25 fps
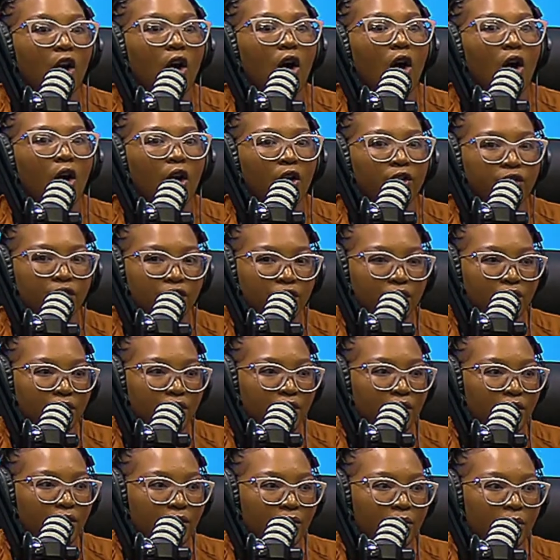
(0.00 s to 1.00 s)
onto
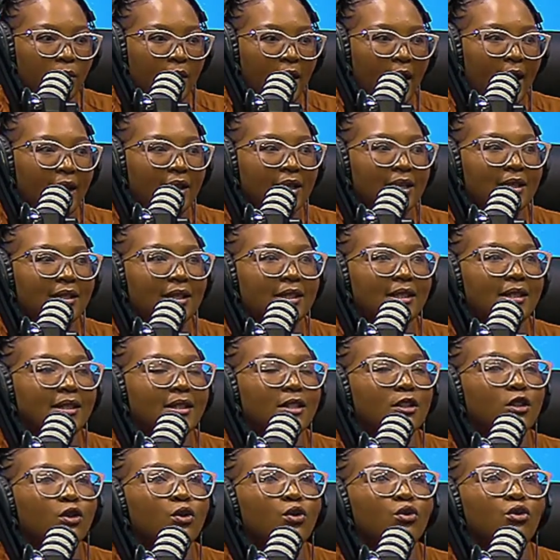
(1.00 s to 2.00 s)
you. And this is
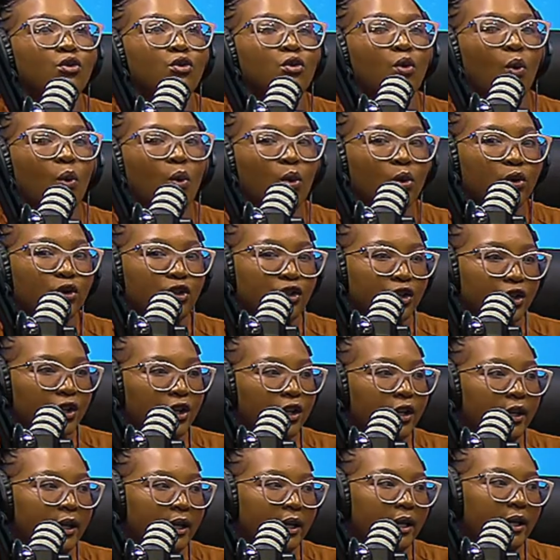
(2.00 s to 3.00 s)
still your
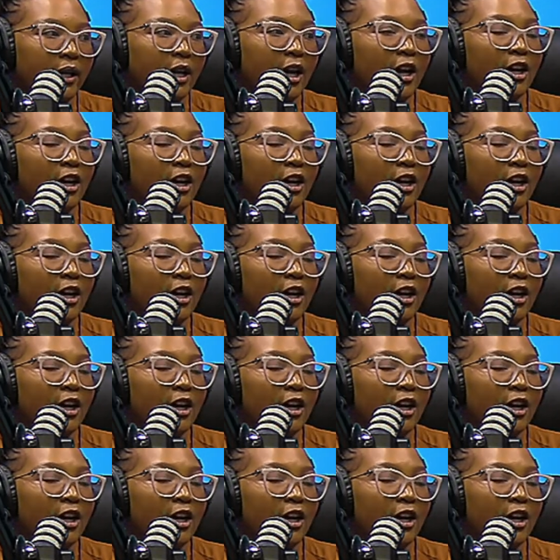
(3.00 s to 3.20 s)
journey.